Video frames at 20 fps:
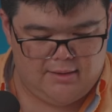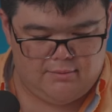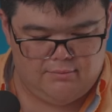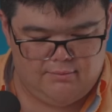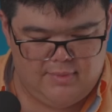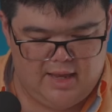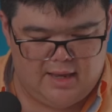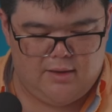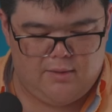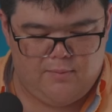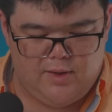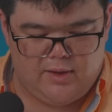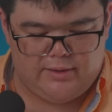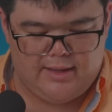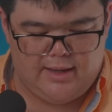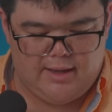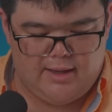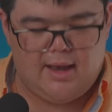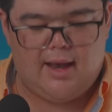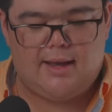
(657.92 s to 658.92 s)
Making a
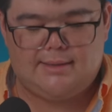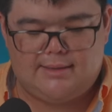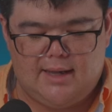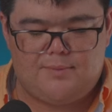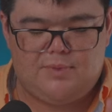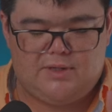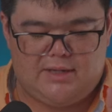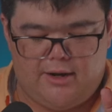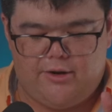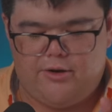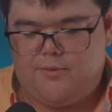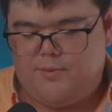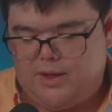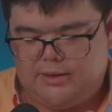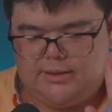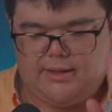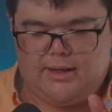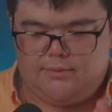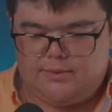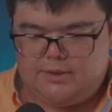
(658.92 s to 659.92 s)
building a substandard
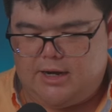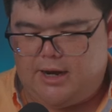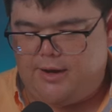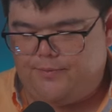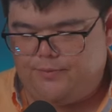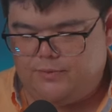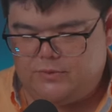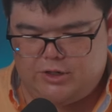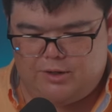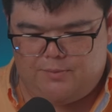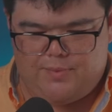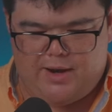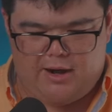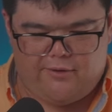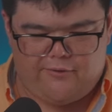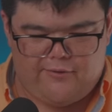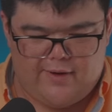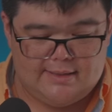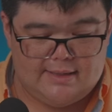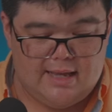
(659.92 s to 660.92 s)
building. Sorry, shouldn't
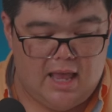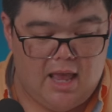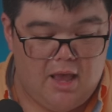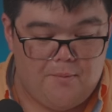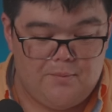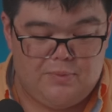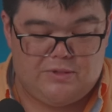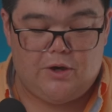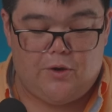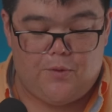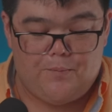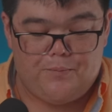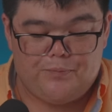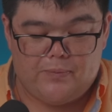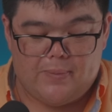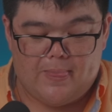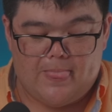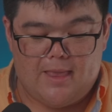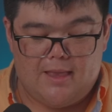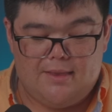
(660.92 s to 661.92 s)
paraphrase. So
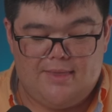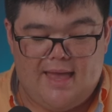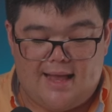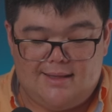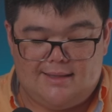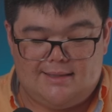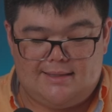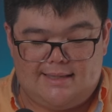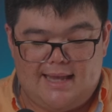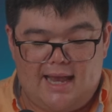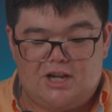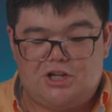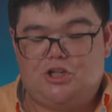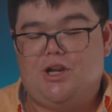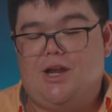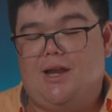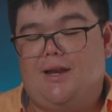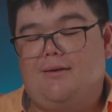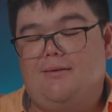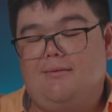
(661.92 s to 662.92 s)
that
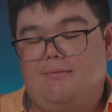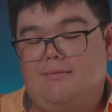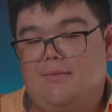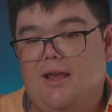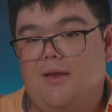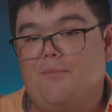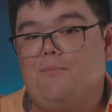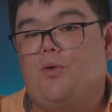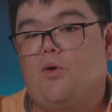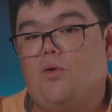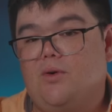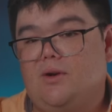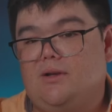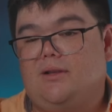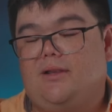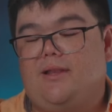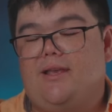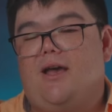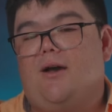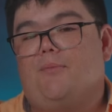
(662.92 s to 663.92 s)
section,
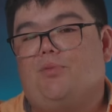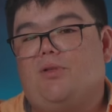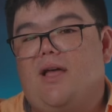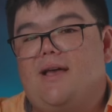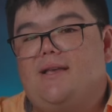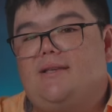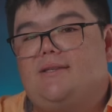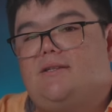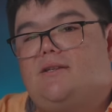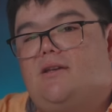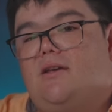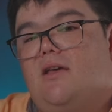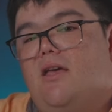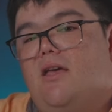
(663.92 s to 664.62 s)
importantly, applies to